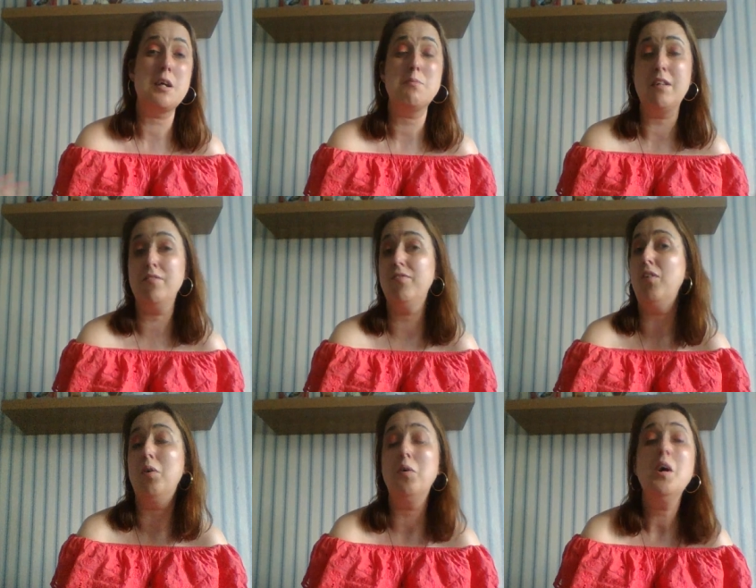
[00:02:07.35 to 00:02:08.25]
I went
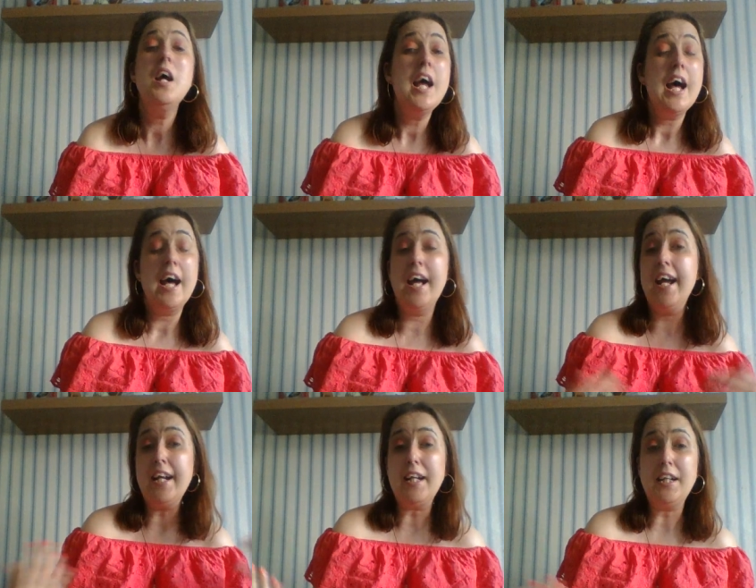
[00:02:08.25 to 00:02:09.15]
for
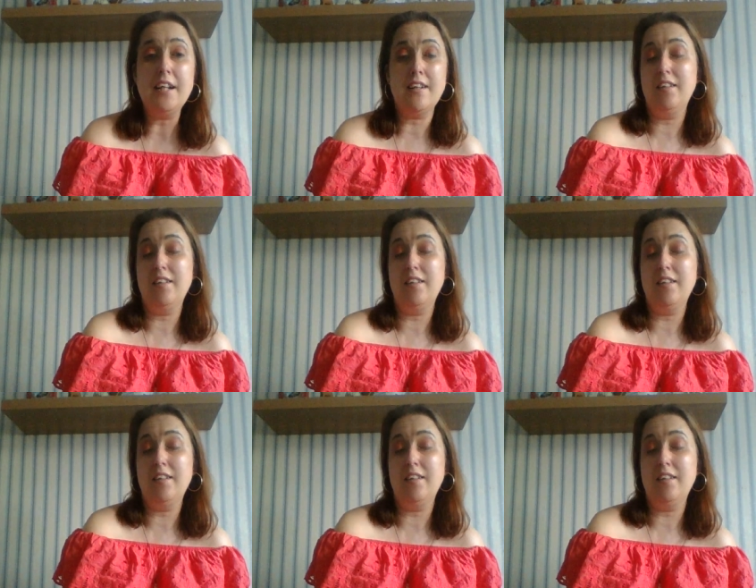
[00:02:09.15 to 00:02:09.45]
a